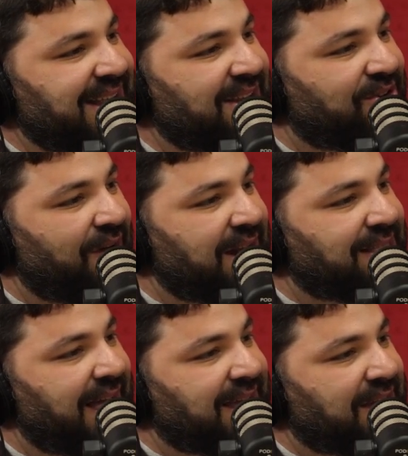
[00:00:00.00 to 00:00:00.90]
to try to
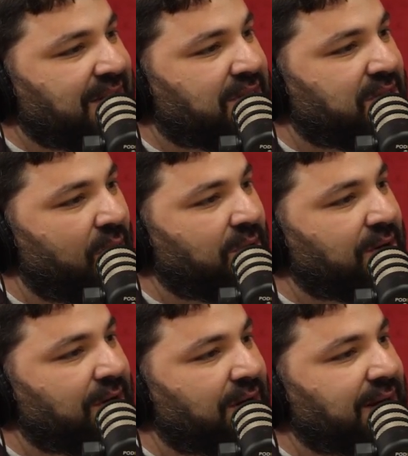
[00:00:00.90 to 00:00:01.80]
like console
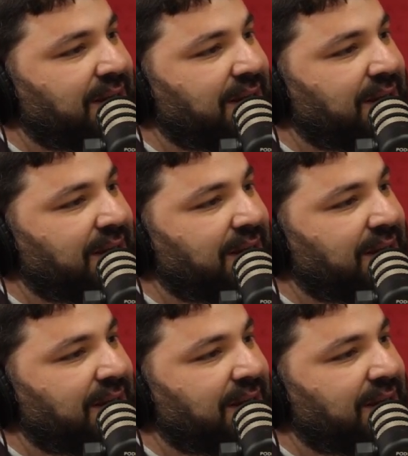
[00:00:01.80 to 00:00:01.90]
her.